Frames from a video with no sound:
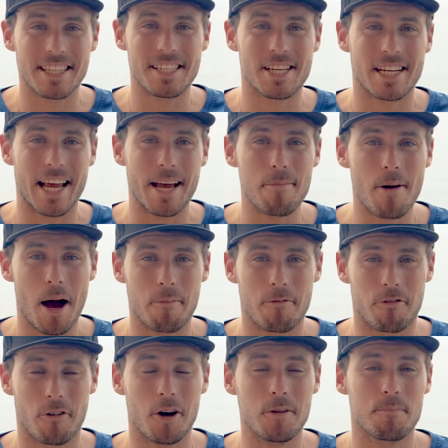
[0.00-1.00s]
disclaimer up
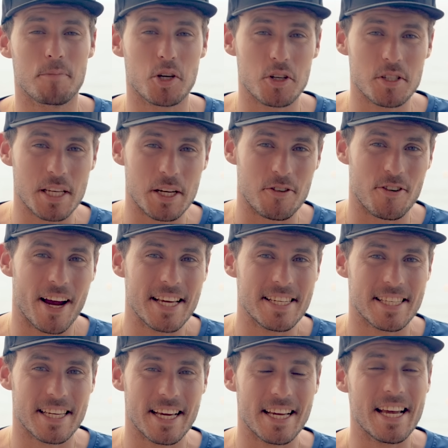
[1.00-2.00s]
front, because in
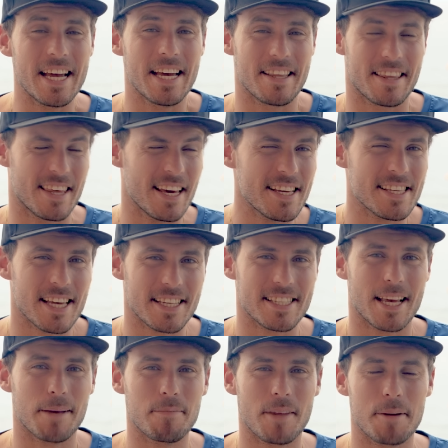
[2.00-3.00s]
racing things are
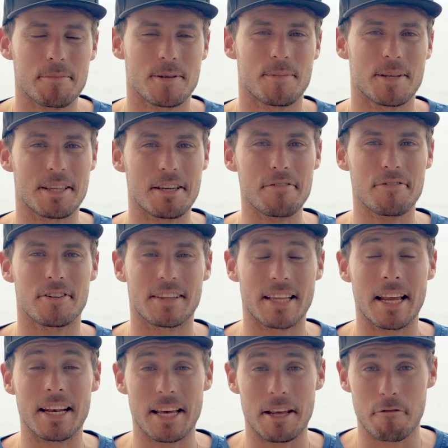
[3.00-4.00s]
sometimes a bit different
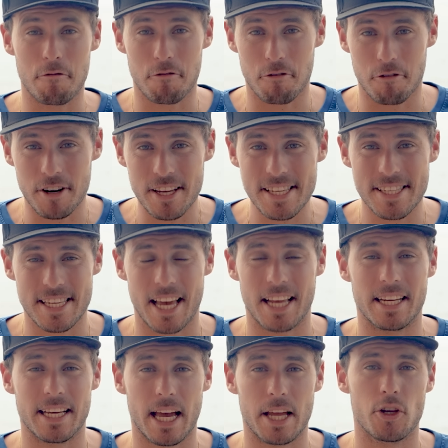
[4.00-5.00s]
than in free
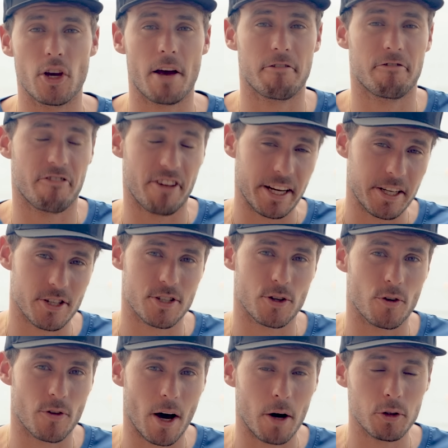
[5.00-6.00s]
sailing, and you have
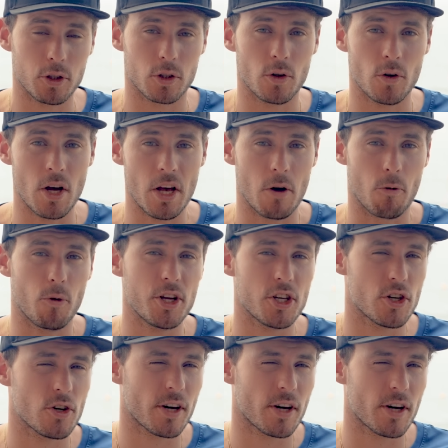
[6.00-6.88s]
factors around you which